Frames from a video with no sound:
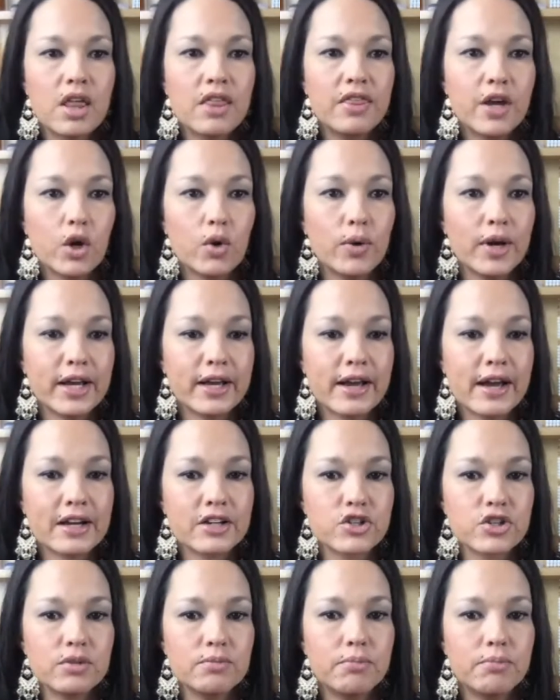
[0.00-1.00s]
the quick
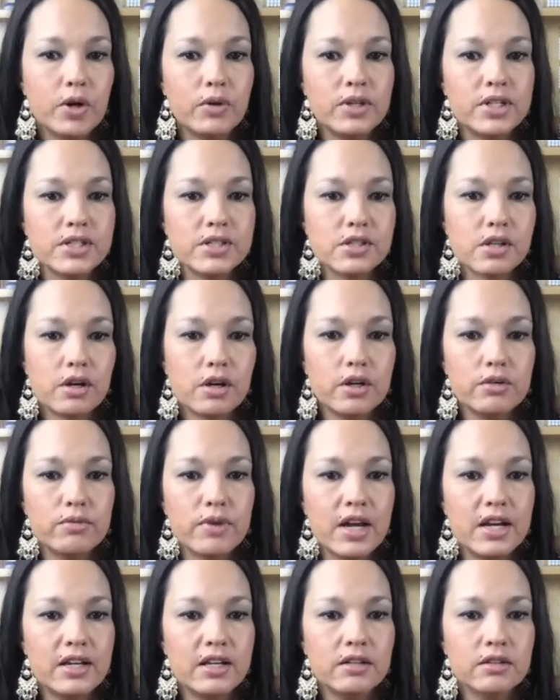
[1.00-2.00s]
action bonus. Are you
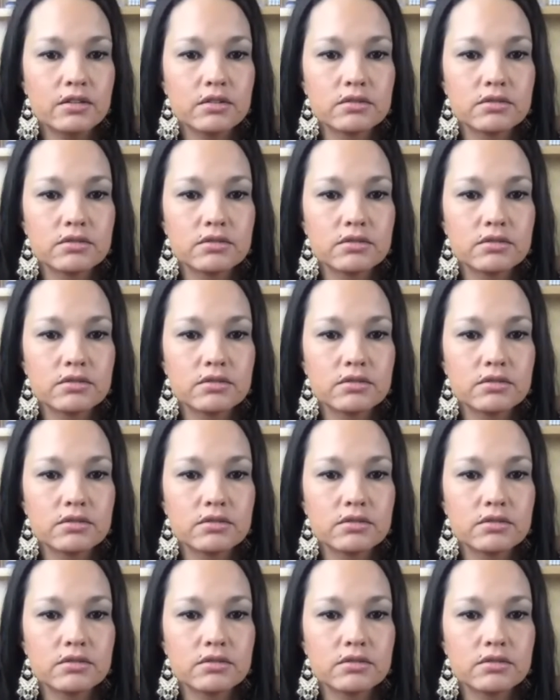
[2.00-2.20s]
ready?